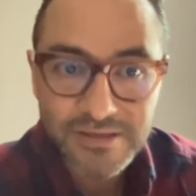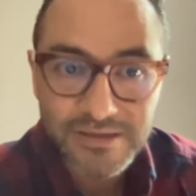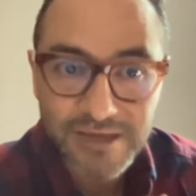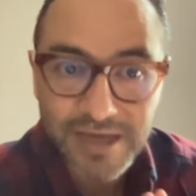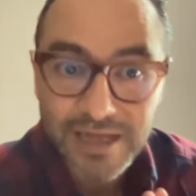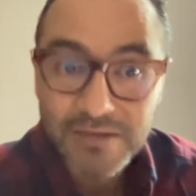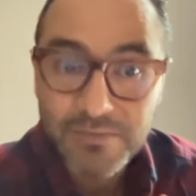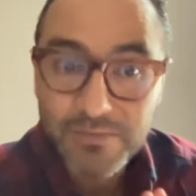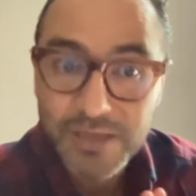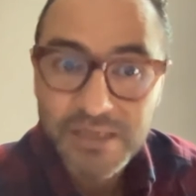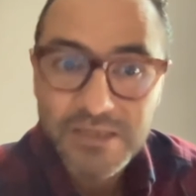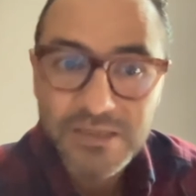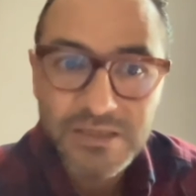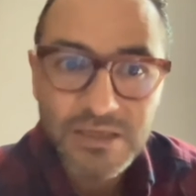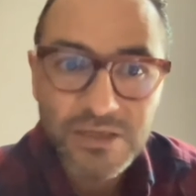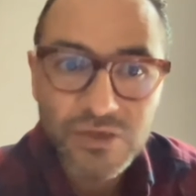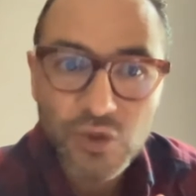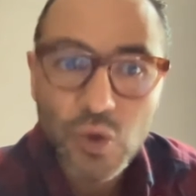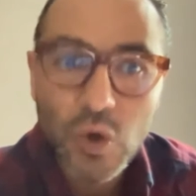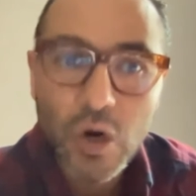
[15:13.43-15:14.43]
That means
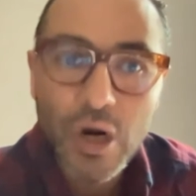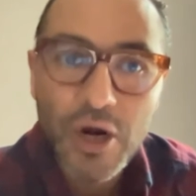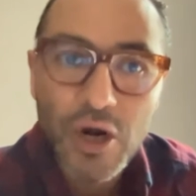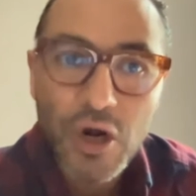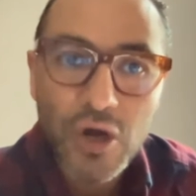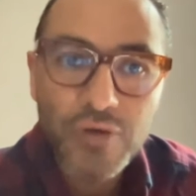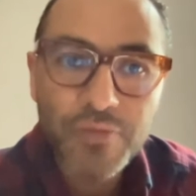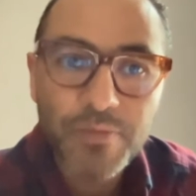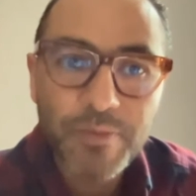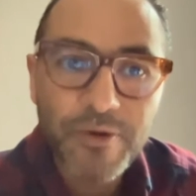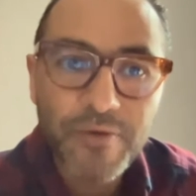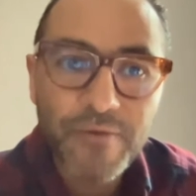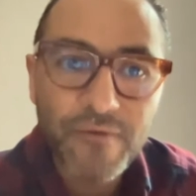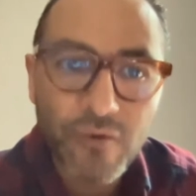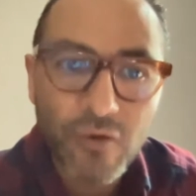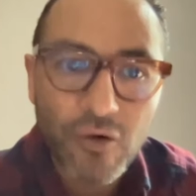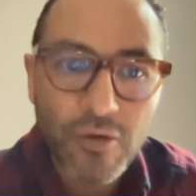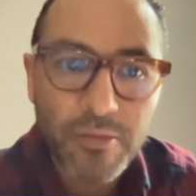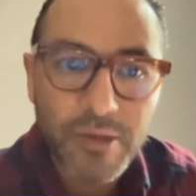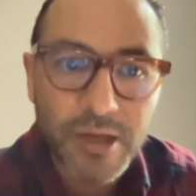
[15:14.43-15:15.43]
that you are not
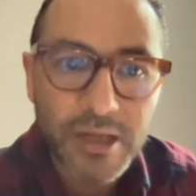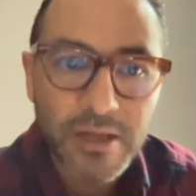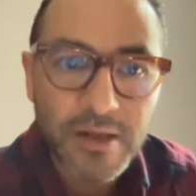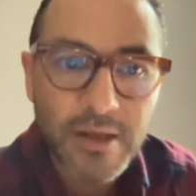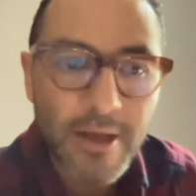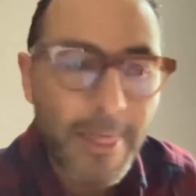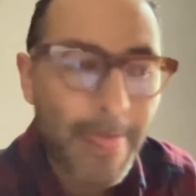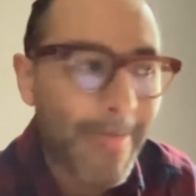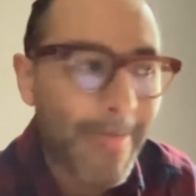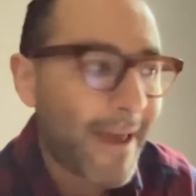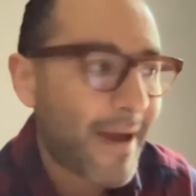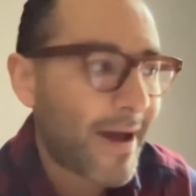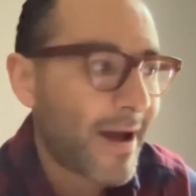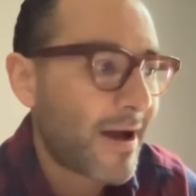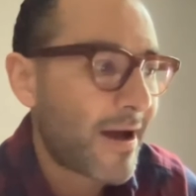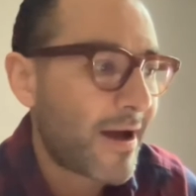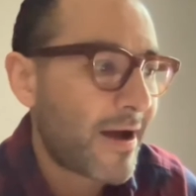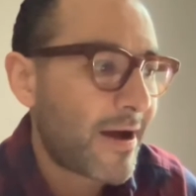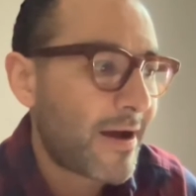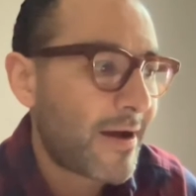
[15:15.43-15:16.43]
performing
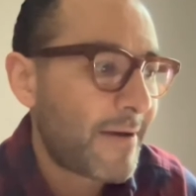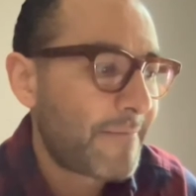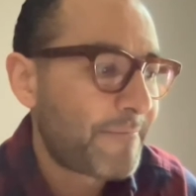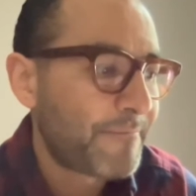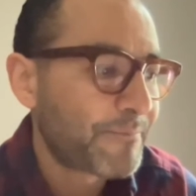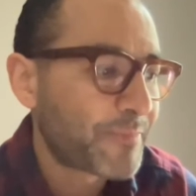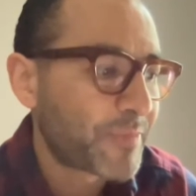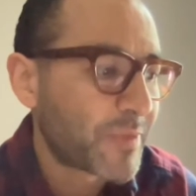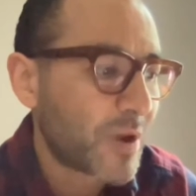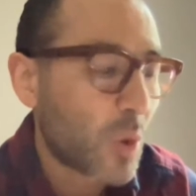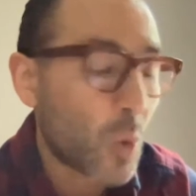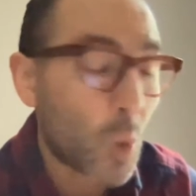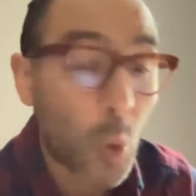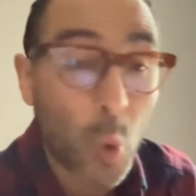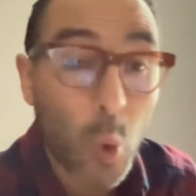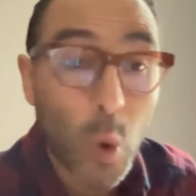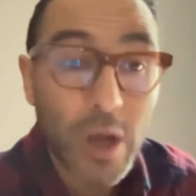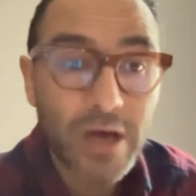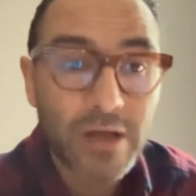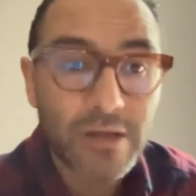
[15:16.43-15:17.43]
a
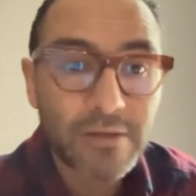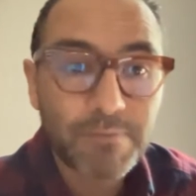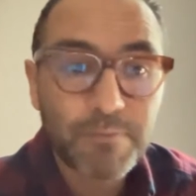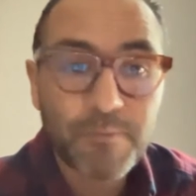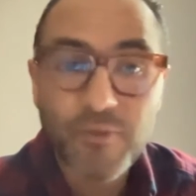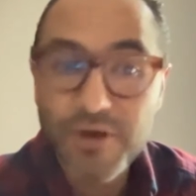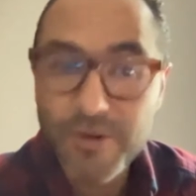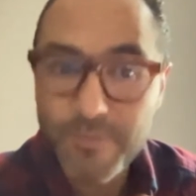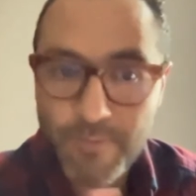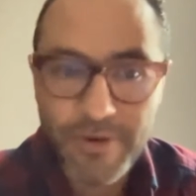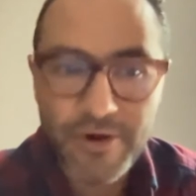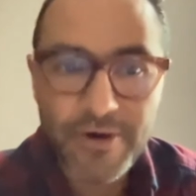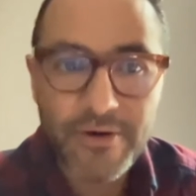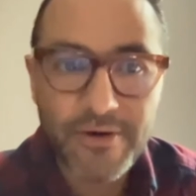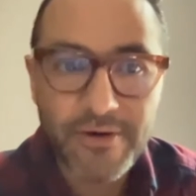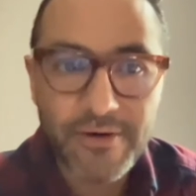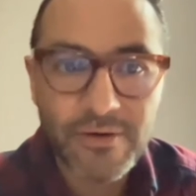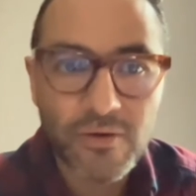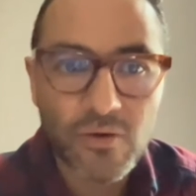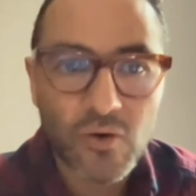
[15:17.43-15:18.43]
well
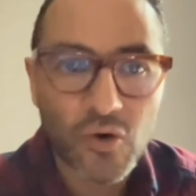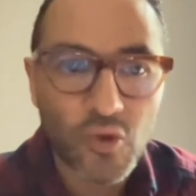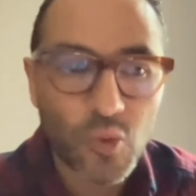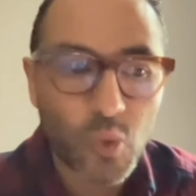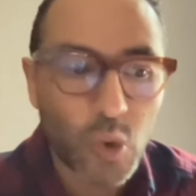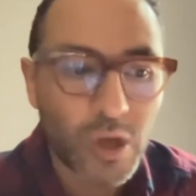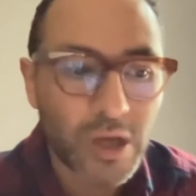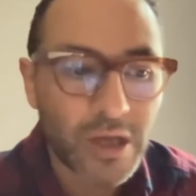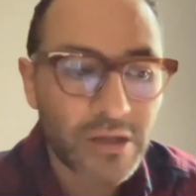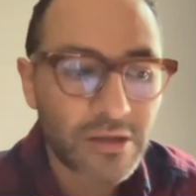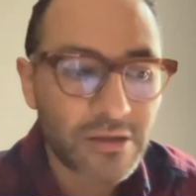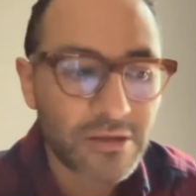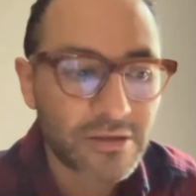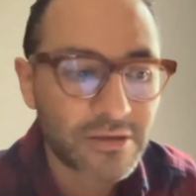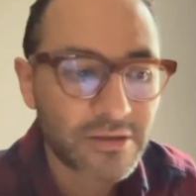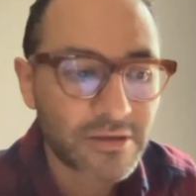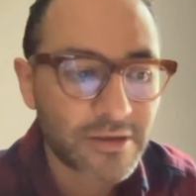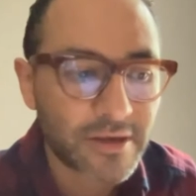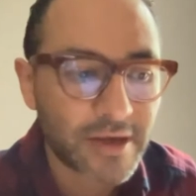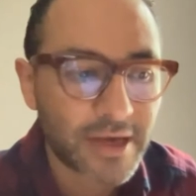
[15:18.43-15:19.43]
prepared or well
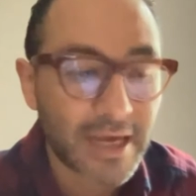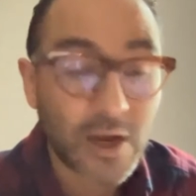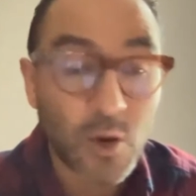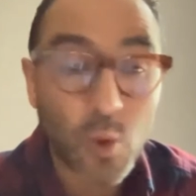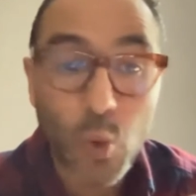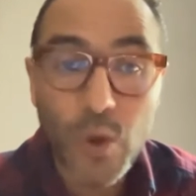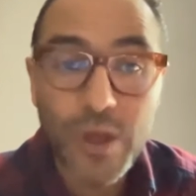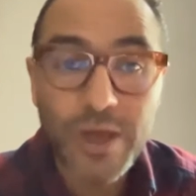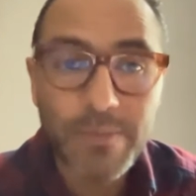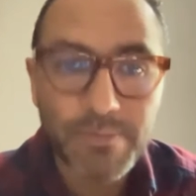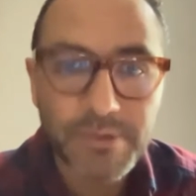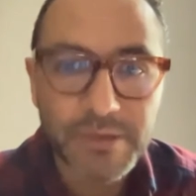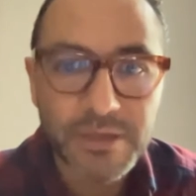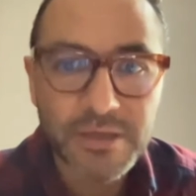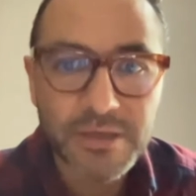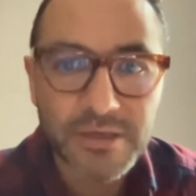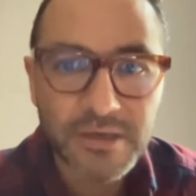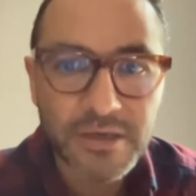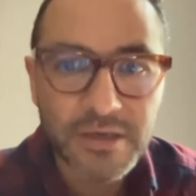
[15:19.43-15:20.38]
equipped